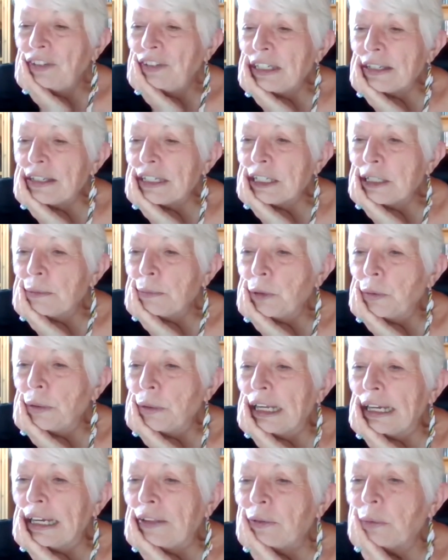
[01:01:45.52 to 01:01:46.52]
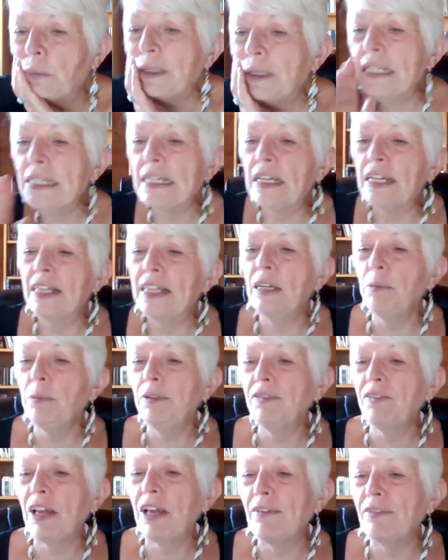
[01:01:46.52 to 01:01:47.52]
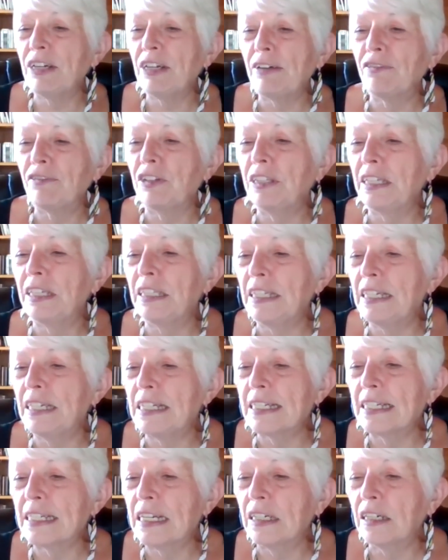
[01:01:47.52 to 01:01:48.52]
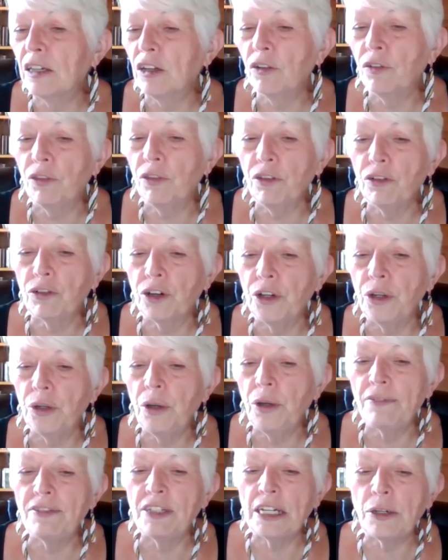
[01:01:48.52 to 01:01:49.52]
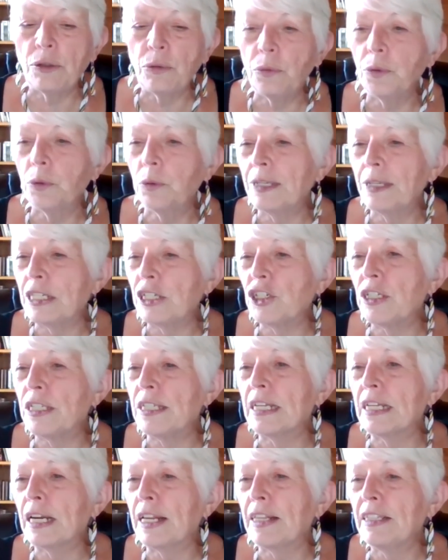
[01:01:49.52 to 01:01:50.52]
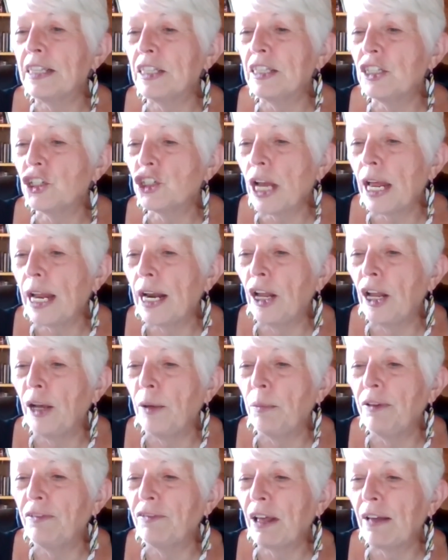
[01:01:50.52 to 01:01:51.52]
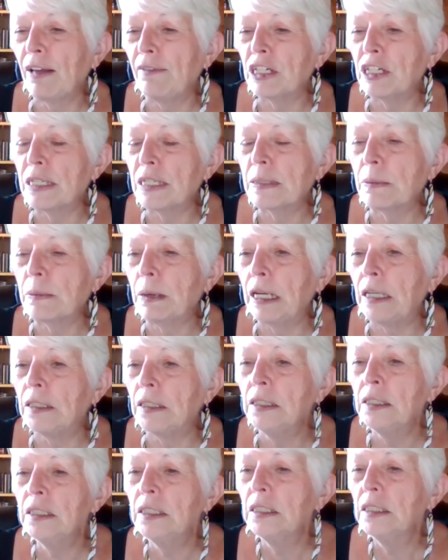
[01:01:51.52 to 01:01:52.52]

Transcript: we've answered them all now. The ones that I think we've covered everything that's gone through. I've done all the questions, and I think the chat line we've covered as well.